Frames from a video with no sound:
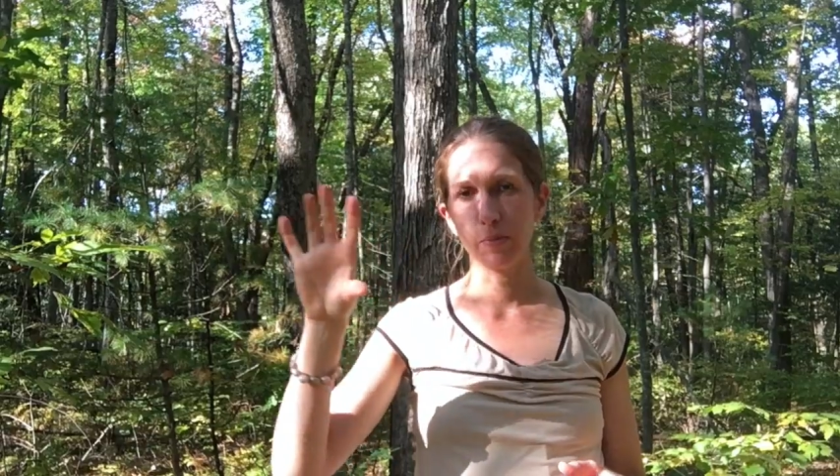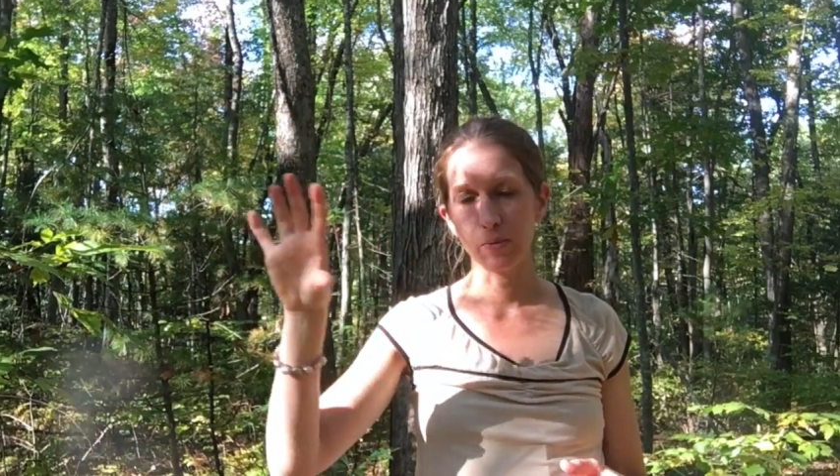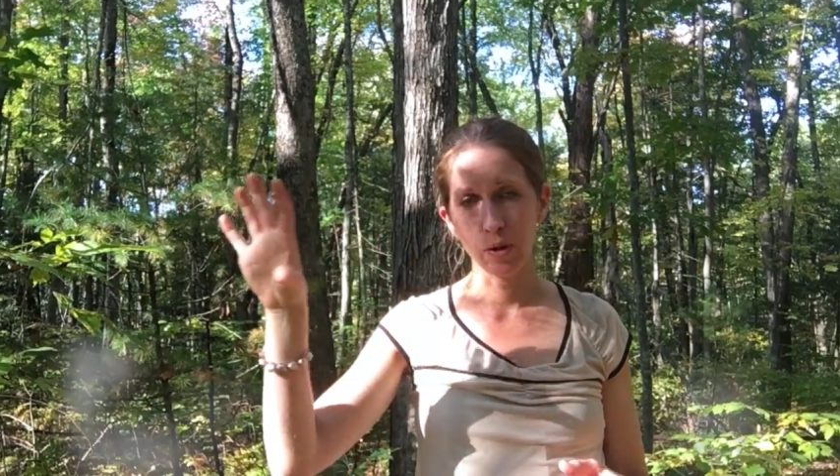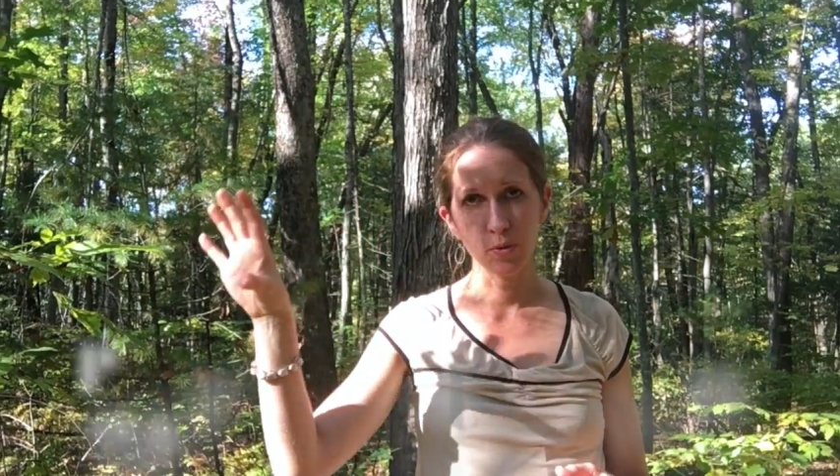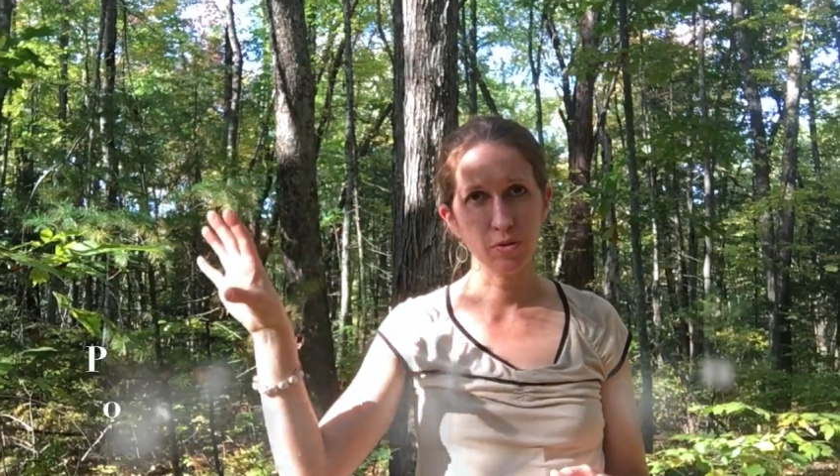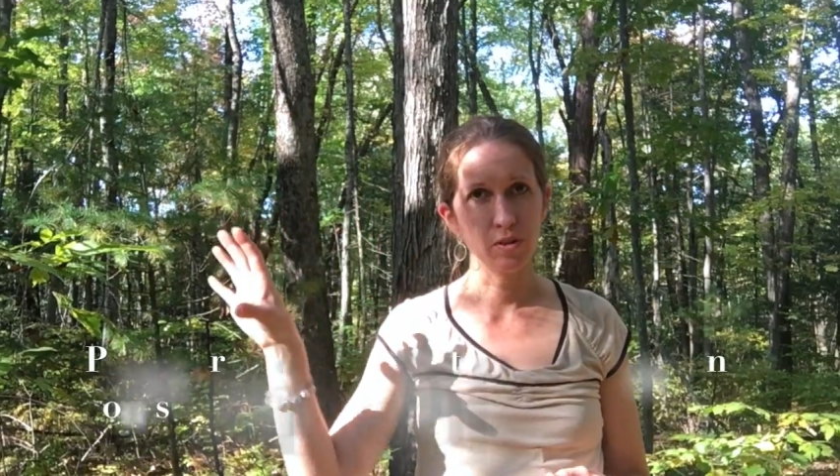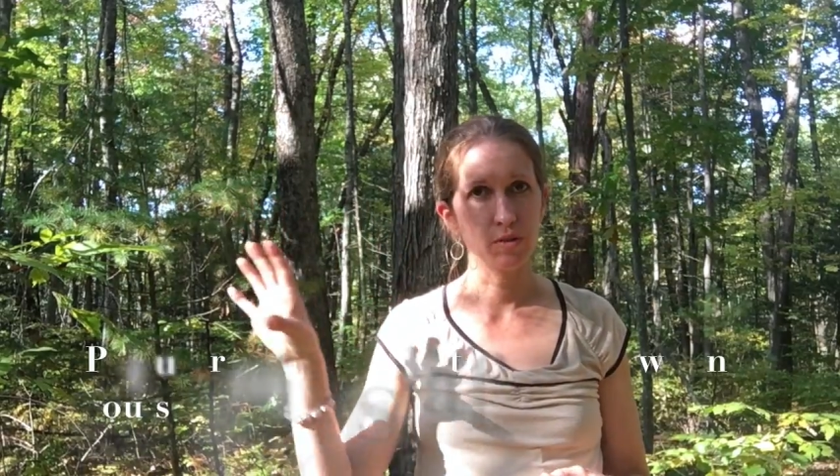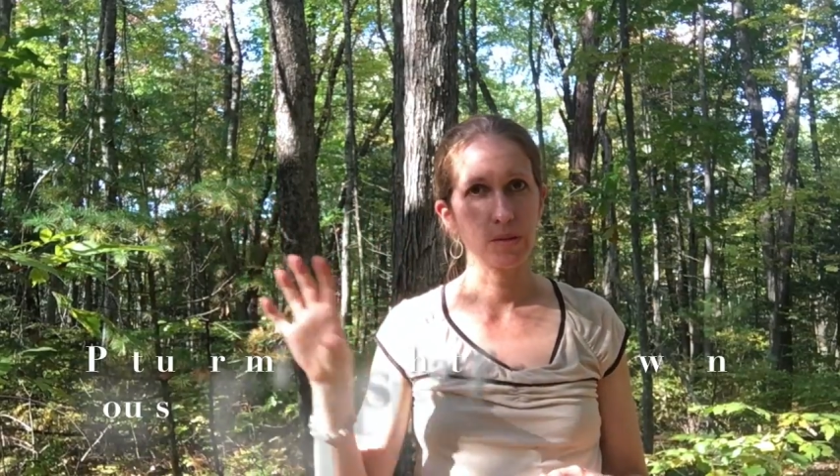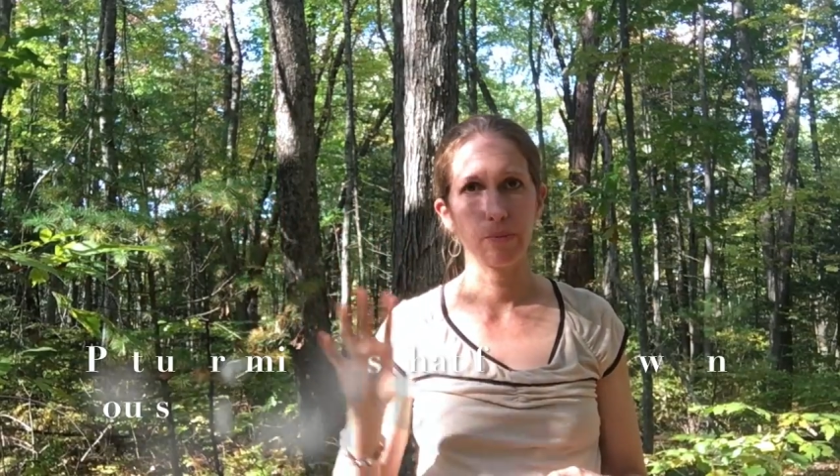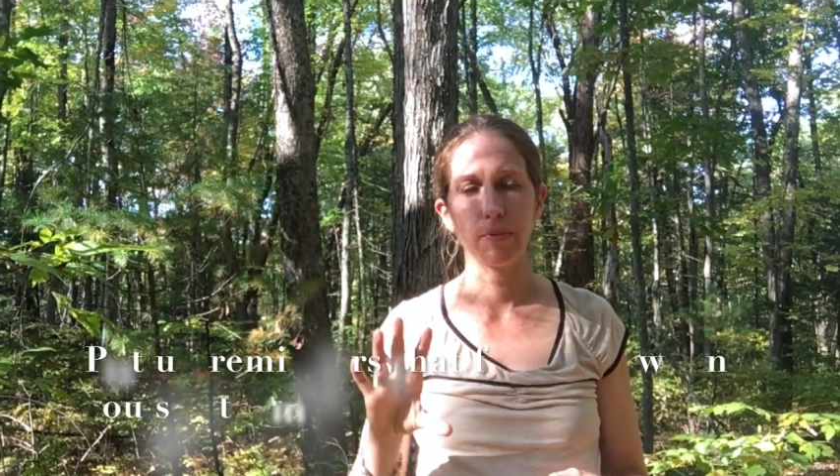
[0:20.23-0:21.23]
post-it
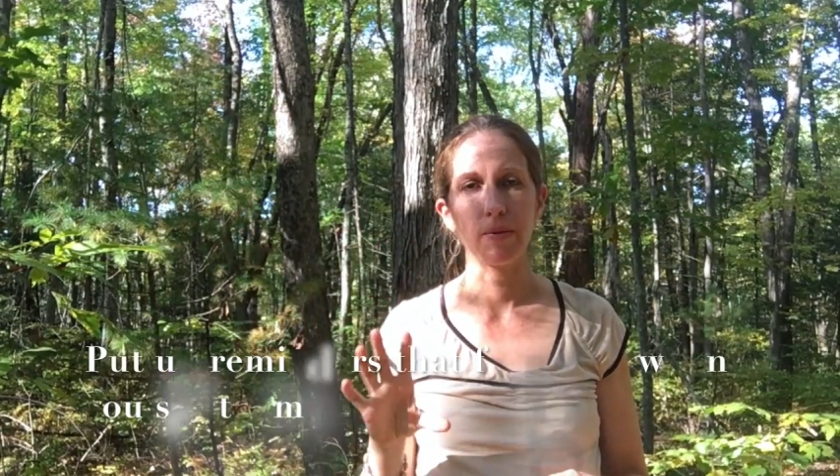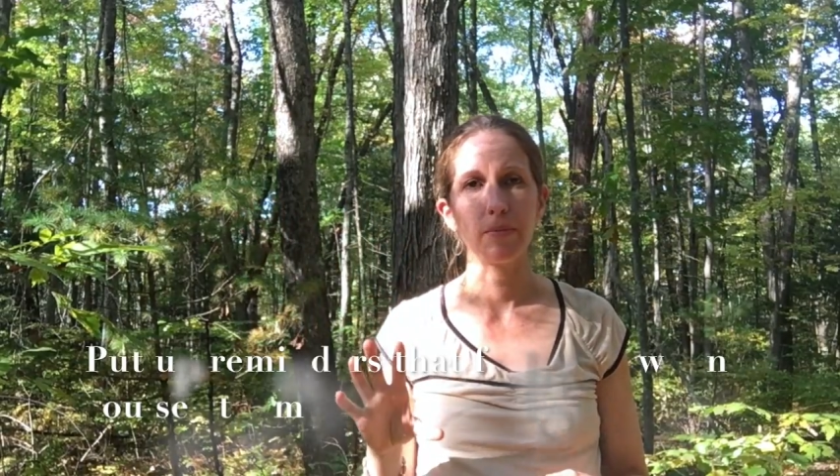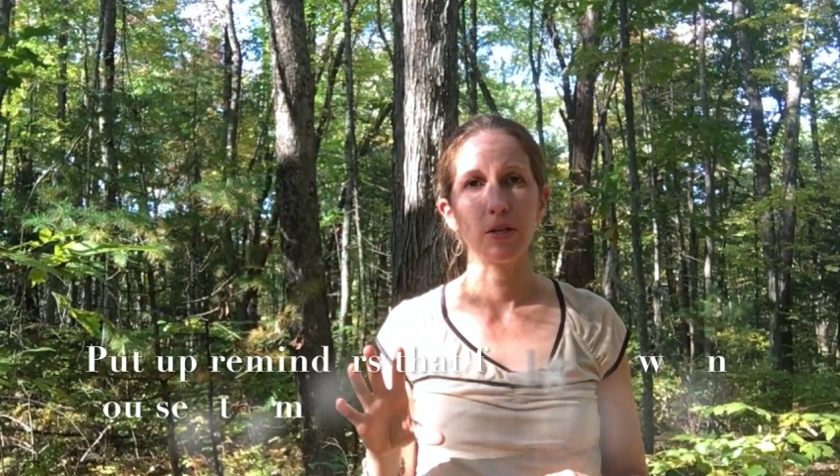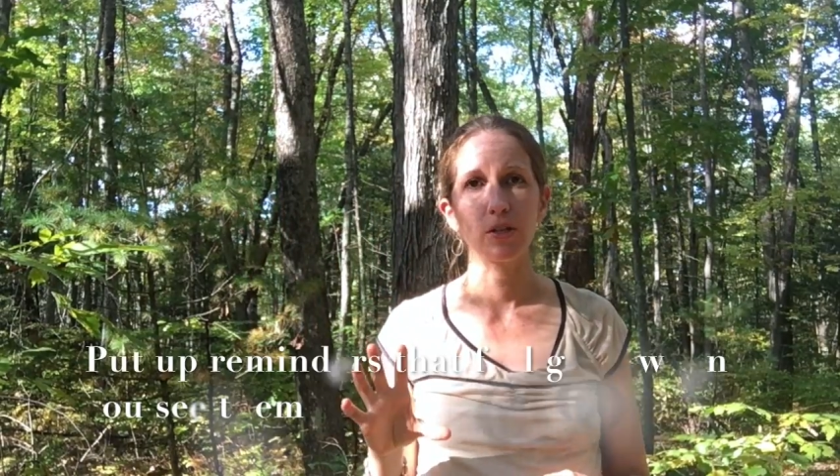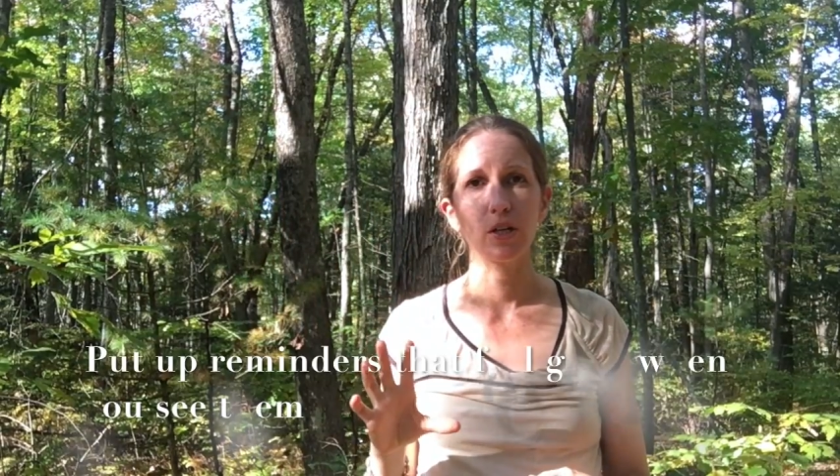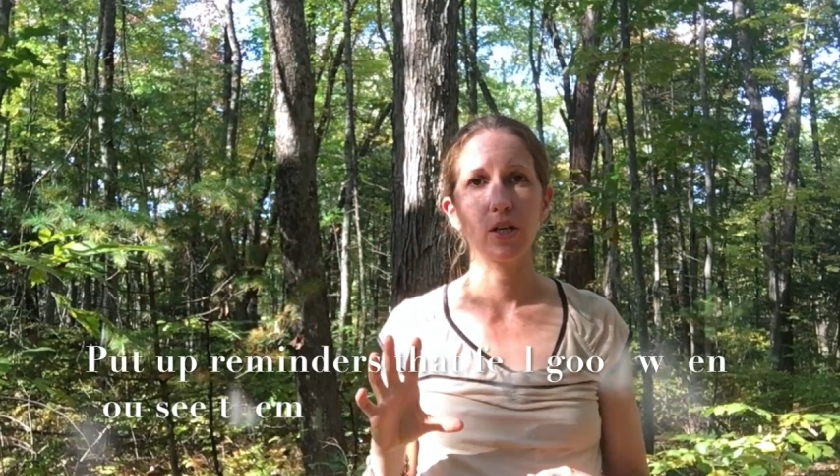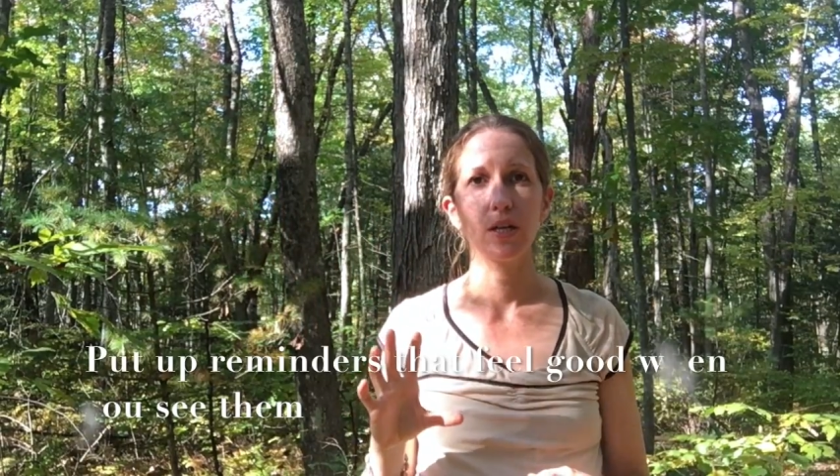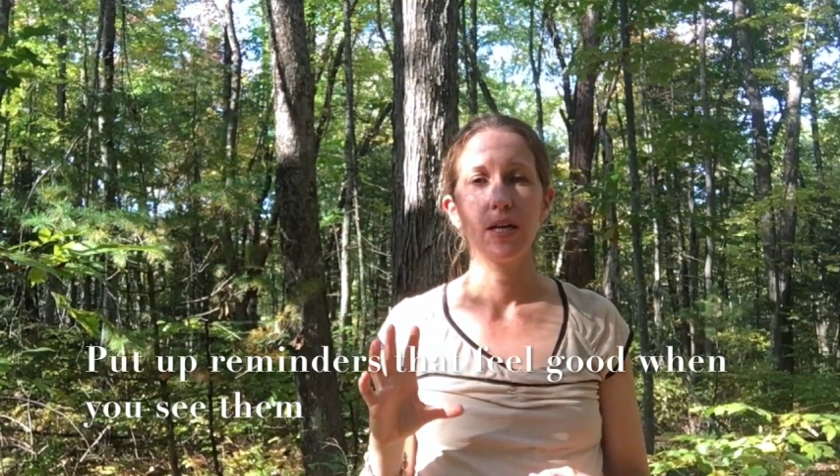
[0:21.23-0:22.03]
notes up in my mirror.